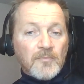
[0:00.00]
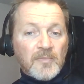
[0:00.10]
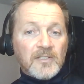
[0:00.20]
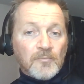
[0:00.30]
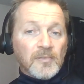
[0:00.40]
to
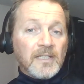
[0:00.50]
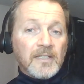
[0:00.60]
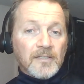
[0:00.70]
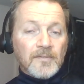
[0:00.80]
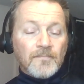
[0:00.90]
be
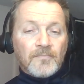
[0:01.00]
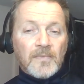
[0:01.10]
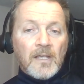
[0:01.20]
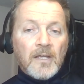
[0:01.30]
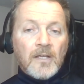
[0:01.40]
depleted.
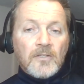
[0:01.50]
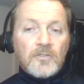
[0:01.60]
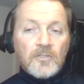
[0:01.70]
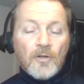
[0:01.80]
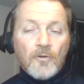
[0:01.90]

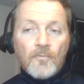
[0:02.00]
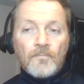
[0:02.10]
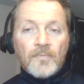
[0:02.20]
So,